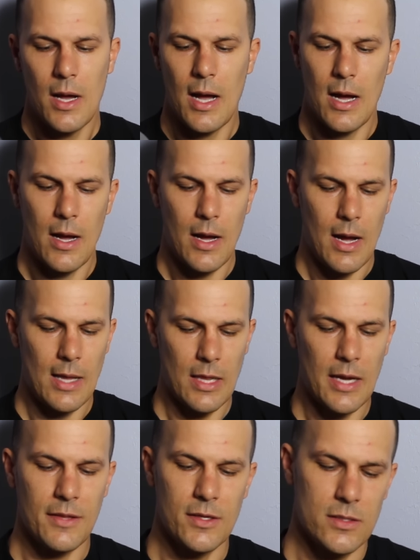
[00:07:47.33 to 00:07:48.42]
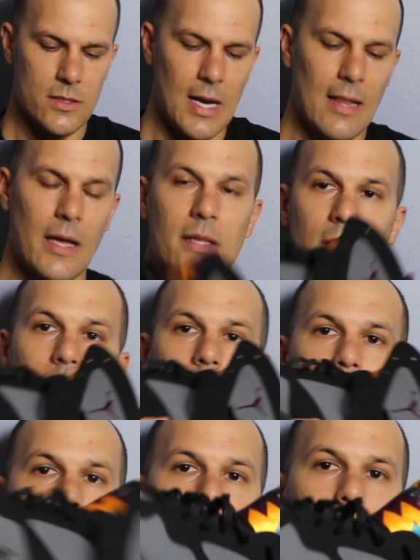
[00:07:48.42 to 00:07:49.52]
I like this. I like
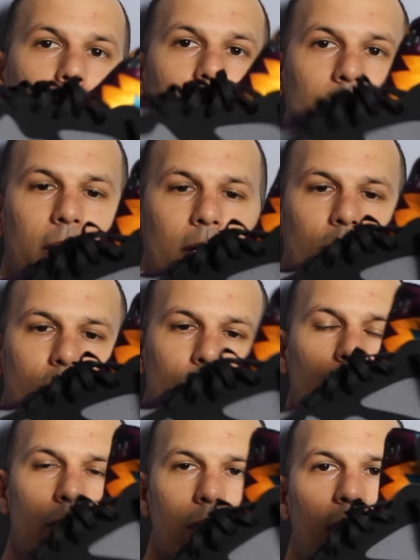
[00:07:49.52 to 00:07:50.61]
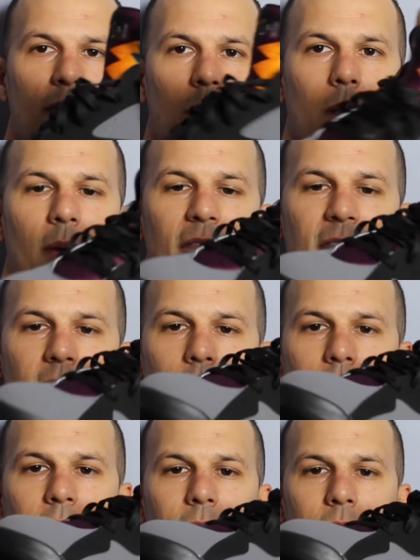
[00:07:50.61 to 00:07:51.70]
the color blocking on the shoe. It's definitely one of my favorite
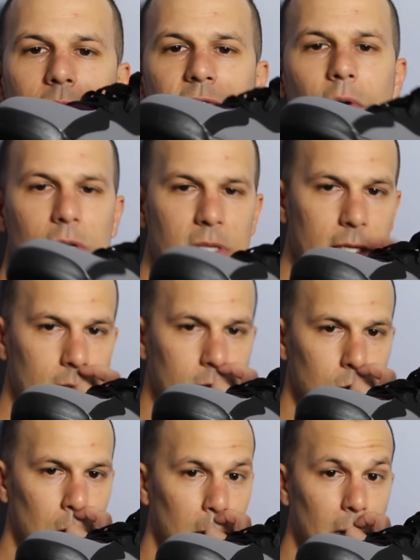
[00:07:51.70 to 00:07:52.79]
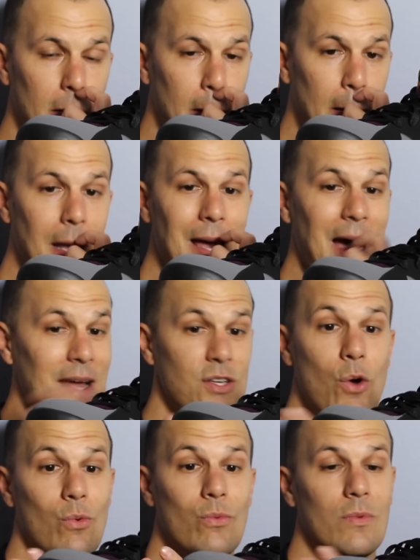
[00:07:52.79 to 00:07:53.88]
7s as far as that's concerned, but I
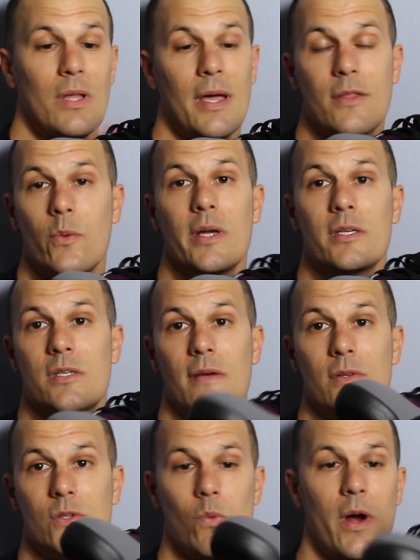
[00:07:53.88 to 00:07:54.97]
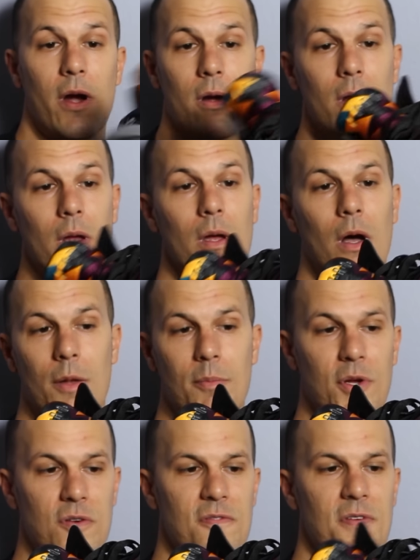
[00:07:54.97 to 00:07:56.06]
don't like the way 7s wear on
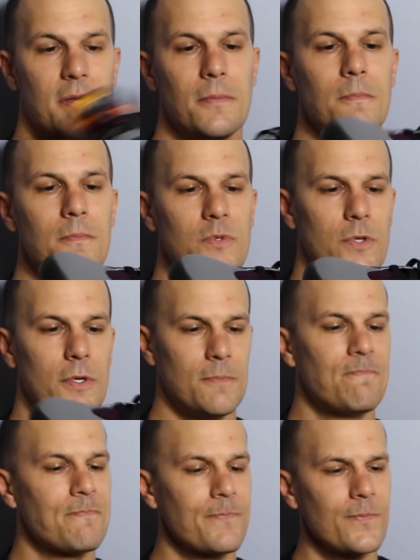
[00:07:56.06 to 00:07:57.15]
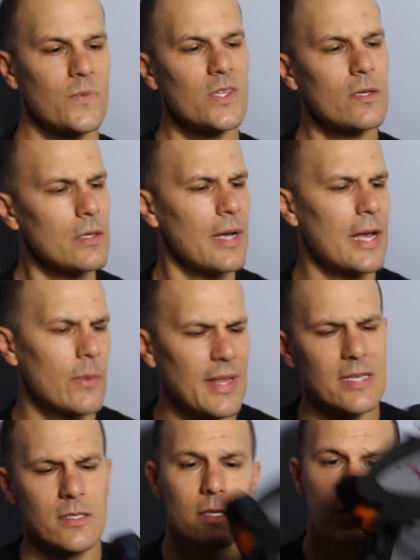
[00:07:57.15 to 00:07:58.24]
bigger feet. So anyway, that's